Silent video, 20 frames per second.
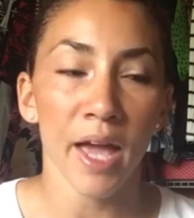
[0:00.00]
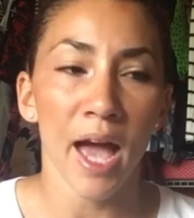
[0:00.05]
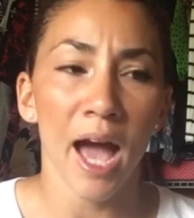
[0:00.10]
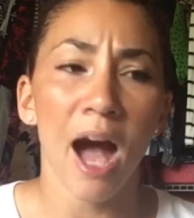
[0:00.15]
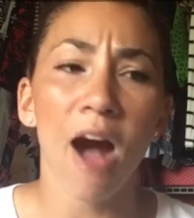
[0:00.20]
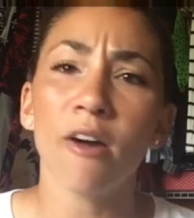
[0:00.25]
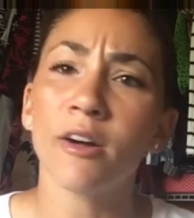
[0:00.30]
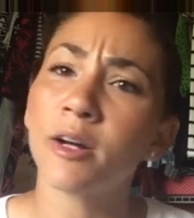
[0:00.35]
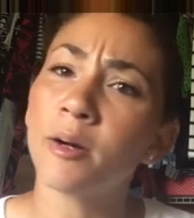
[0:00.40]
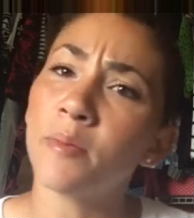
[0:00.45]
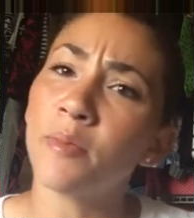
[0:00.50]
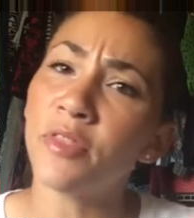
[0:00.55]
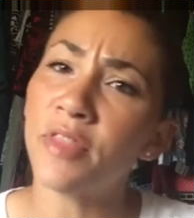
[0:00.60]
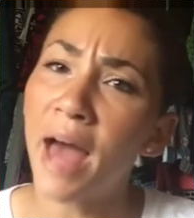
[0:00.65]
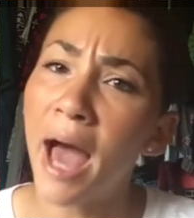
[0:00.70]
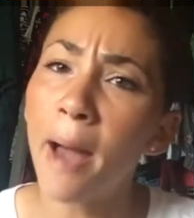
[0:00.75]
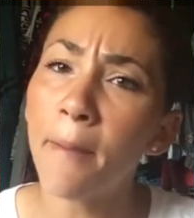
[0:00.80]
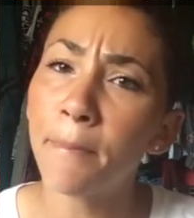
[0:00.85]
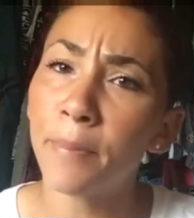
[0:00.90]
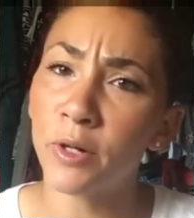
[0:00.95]
How come
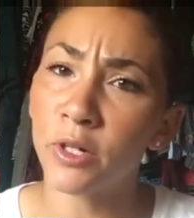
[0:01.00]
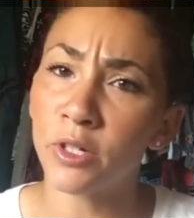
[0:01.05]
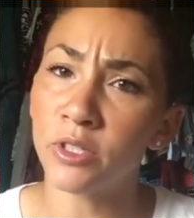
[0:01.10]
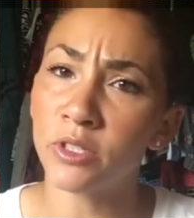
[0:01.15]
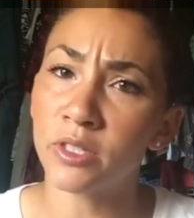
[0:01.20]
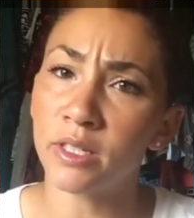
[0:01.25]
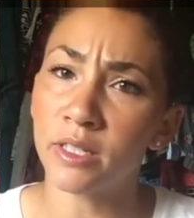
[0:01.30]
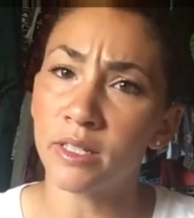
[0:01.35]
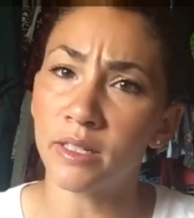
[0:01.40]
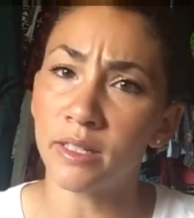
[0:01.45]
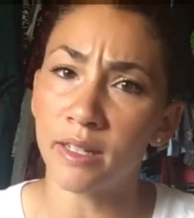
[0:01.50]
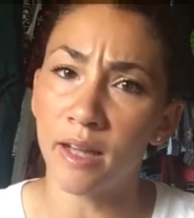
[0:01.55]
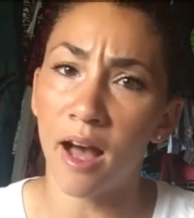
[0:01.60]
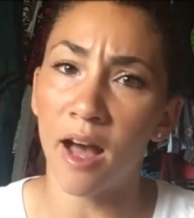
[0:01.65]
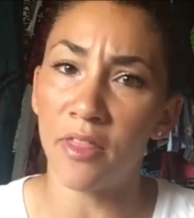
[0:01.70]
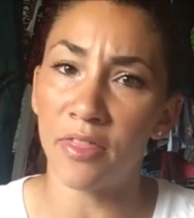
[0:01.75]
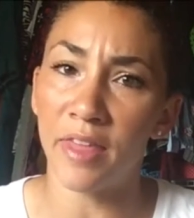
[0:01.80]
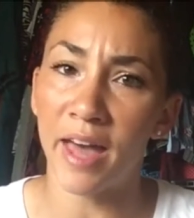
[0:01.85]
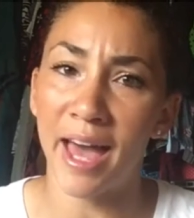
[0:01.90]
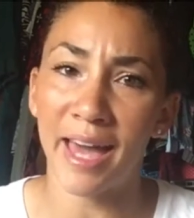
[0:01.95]
that person
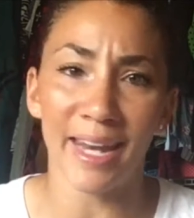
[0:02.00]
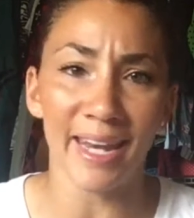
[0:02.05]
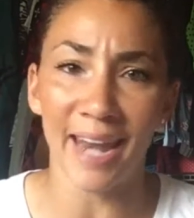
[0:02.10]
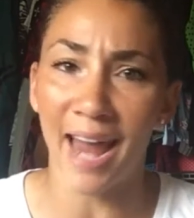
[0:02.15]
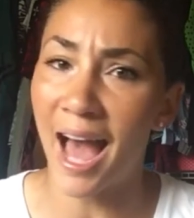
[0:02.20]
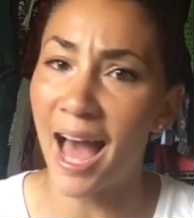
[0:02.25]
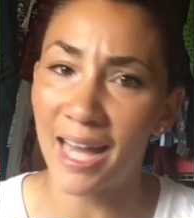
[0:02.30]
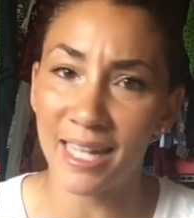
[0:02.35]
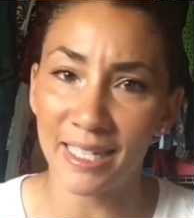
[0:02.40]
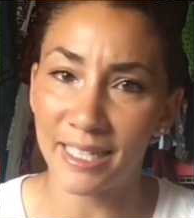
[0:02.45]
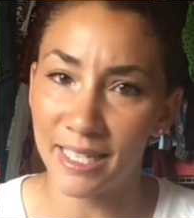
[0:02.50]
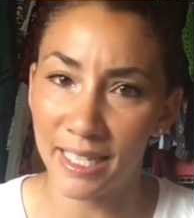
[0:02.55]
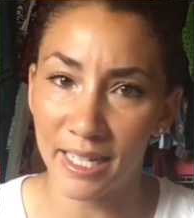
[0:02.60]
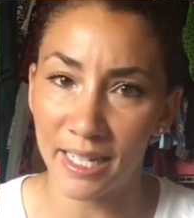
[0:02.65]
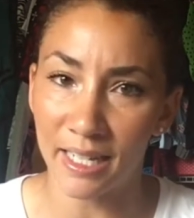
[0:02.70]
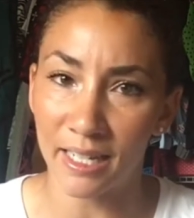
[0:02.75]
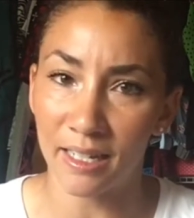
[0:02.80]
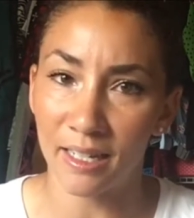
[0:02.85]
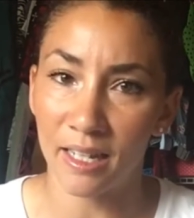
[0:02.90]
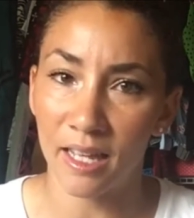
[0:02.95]
got that and I
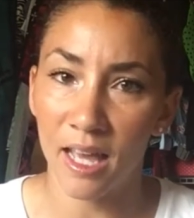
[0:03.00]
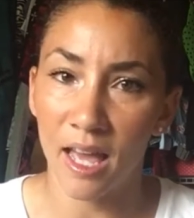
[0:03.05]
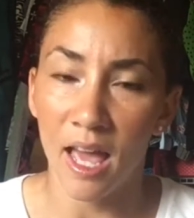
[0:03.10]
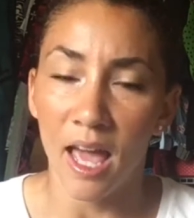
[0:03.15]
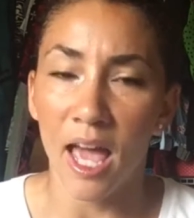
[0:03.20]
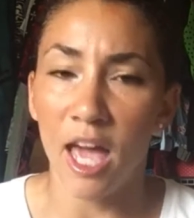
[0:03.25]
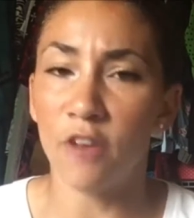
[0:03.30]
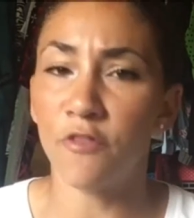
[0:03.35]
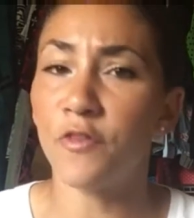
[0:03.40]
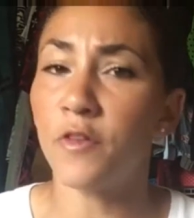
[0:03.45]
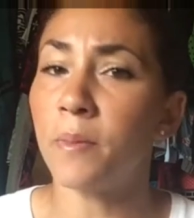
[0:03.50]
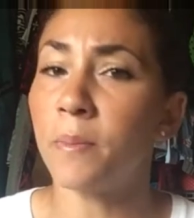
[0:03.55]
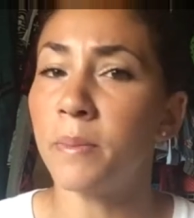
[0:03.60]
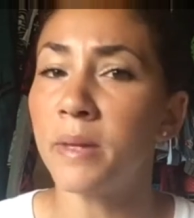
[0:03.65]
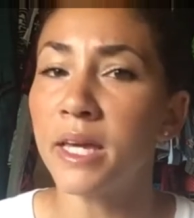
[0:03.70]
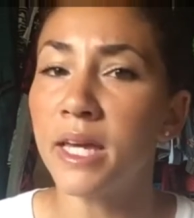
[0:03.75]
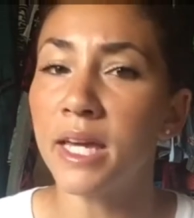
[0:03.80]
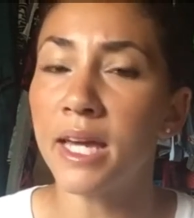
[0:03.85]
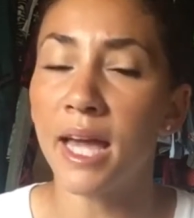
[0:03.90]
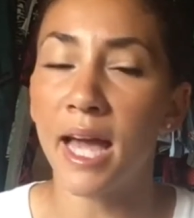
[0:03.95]
didn't? And for
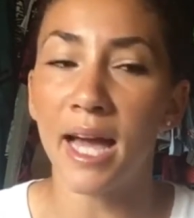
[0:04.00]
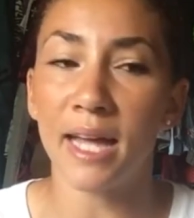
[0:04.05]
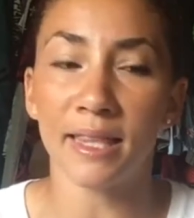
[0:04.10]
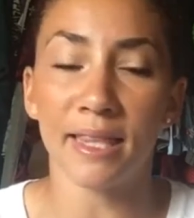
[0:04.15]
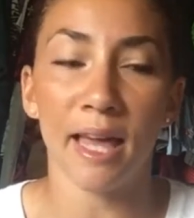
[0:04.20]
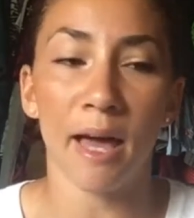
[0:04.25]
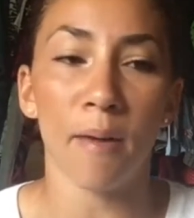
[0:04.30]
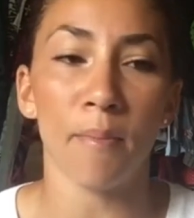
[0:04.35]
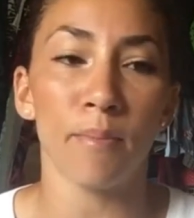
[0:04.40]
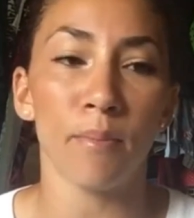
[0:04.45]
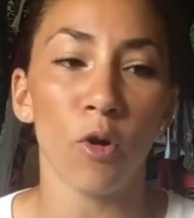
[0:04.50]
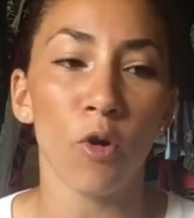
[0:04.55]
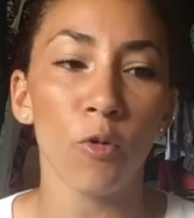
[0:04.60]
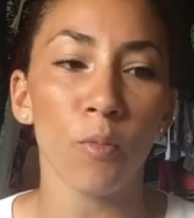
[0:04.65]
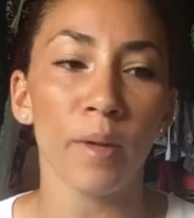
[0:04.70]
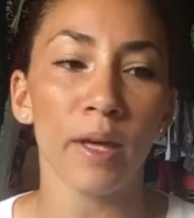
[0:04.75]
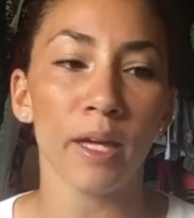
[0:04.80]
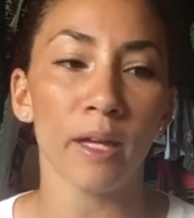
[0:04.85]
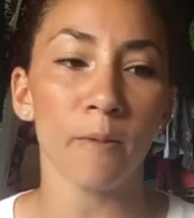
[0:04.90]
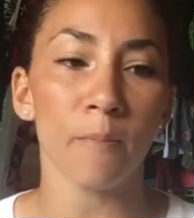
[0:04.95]
me at that
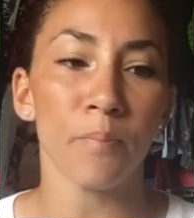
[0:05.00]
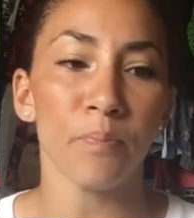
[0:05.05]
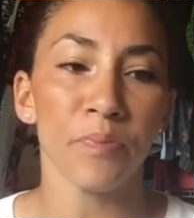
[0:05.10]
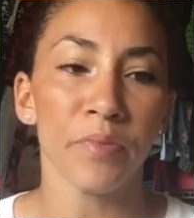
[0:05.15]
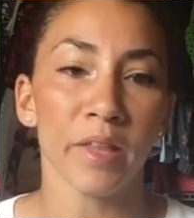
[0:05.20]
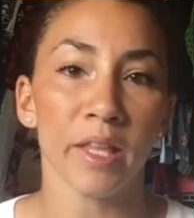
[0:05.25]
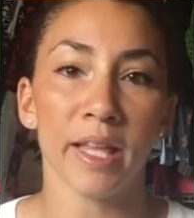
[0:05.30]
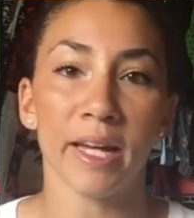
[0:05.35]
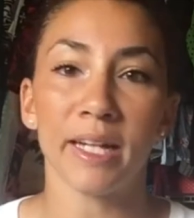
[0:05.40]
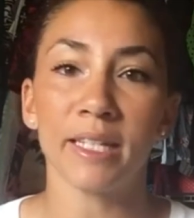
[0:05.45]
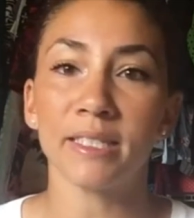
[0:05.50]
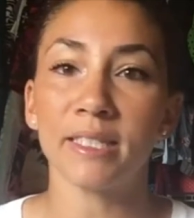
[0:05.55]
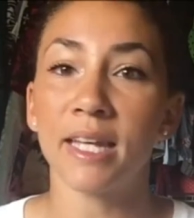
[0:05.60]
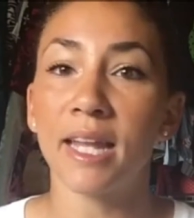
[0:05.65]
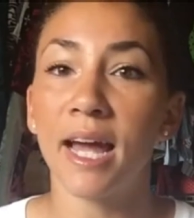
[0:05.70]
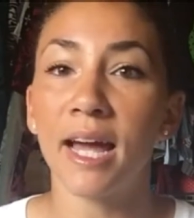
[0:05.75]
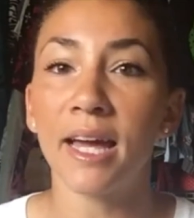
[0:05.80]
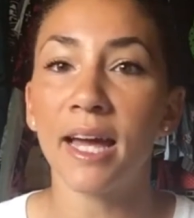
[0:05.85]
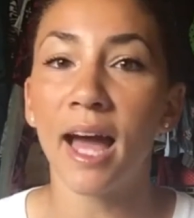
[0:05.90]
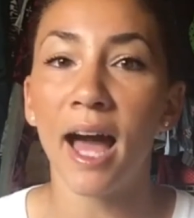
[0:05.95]
moment, like I
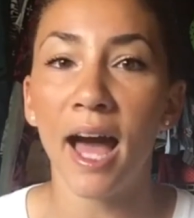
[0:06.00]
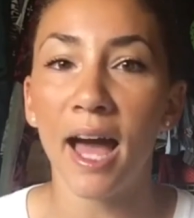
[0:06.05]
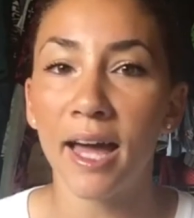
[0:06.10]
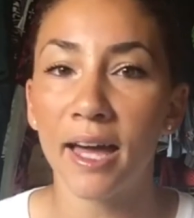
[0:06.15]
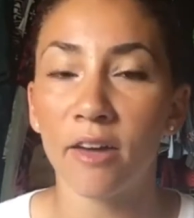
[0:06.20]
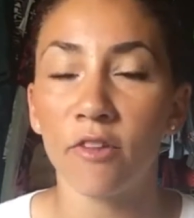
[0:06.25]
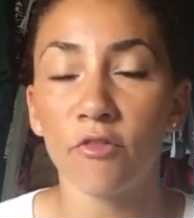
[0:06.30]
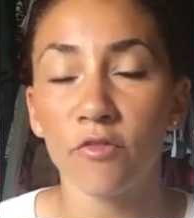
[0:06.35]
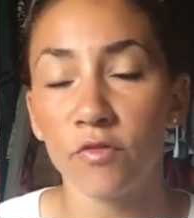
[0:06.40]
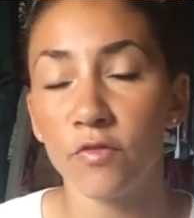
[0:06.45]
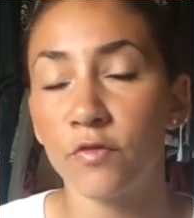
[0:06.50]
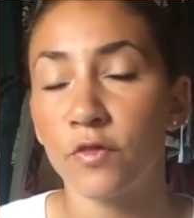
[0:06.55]
said,